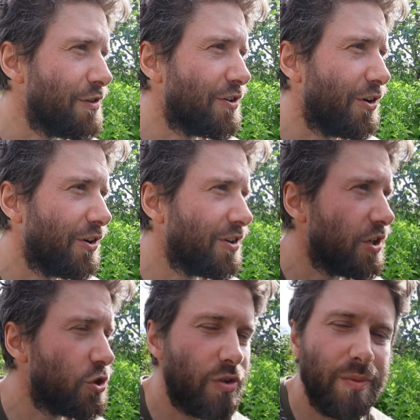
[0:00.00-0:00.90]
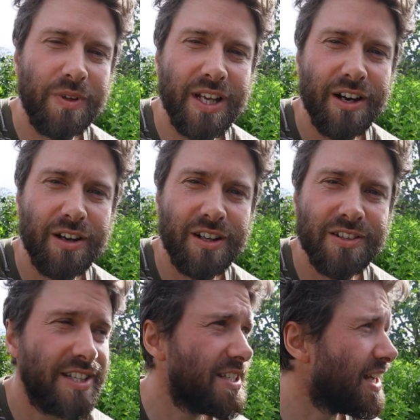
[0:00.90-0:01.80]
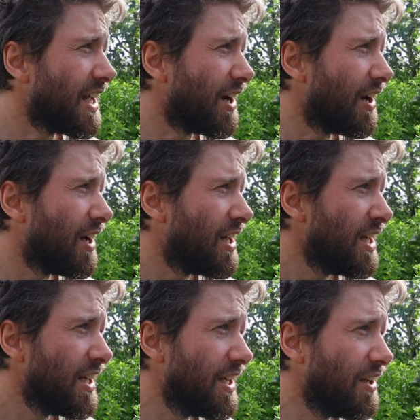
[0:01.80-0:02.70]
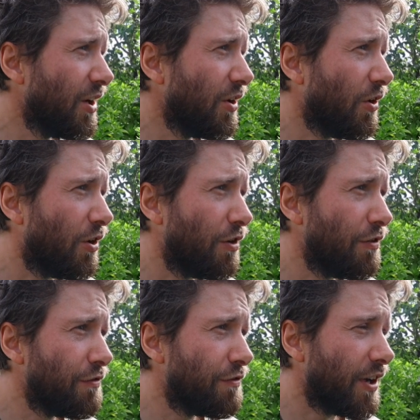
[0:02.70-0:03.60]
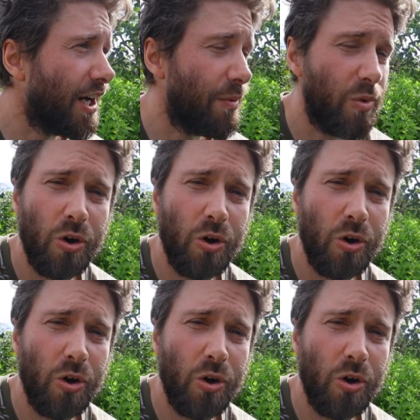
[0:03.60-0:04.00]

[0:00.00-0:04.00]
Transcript: we've got the shrub layer consisting here of um,